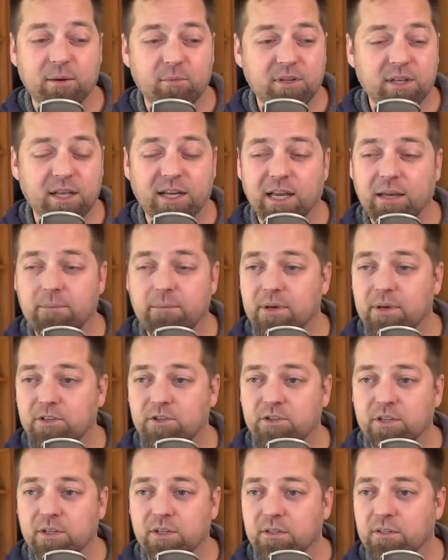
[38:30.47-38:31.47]
like I
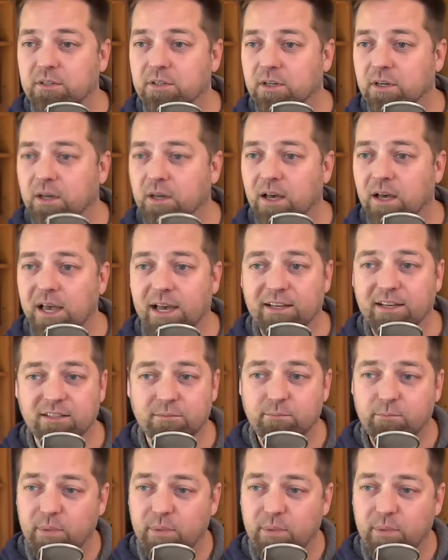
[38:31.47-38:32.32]
mentioned, has